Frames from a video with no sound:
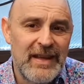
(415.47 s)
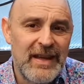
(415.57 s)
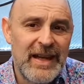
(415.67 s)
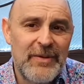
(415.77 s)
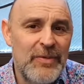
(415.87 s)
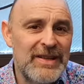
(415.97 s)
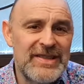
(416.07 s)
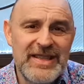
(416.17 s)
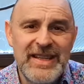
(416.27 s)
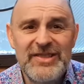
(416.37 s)
And at one
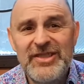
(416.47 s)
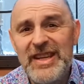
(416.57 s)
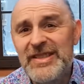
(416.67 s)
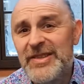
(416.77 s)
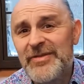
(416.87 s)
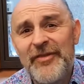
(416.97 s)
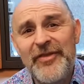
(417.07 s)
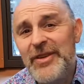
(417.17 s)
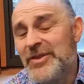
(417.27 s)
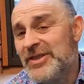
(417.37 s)
stage, Jesus
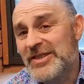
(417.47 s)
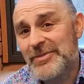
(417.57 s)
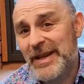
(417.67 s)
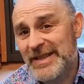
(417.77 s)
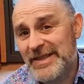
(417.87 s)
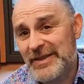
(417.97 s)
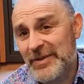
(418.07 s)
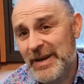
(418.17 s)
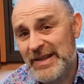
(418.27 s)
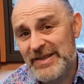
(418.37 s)
refuses to answer their
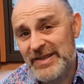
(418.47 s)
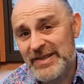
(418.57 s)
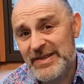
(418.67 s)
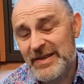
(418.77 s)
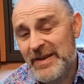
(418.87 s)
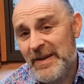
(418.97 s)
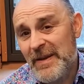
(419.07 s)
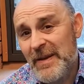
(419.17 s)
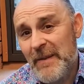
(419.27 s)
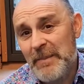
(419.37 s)
questions
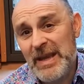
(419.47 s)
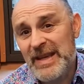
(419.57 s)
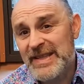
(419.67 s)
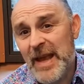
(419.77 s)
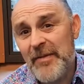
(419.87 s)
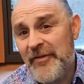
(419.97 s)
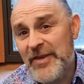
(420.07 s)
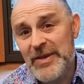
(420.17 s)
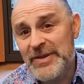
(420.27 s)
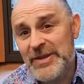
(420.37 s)
because they
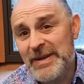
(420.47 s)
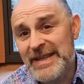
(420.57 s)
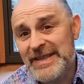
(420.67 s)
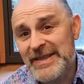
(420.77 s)
refuse to answer